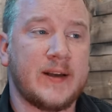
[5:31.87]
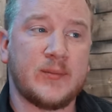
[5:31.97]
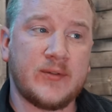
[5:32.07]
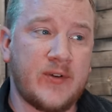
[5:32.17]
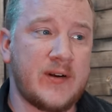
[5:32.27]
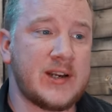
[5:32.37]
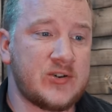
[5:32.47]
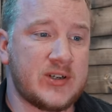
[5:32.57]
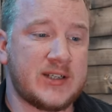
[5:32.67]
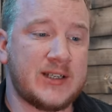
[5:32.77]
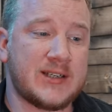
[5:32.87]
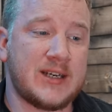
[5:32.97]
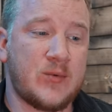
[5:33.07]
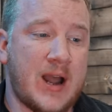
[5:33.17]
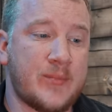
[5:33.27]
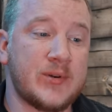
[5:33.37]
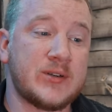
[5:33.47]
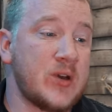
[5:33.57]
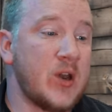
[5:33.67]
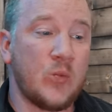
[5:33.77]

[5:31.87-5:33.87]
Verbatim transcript: It'll be very interesting to see what happens.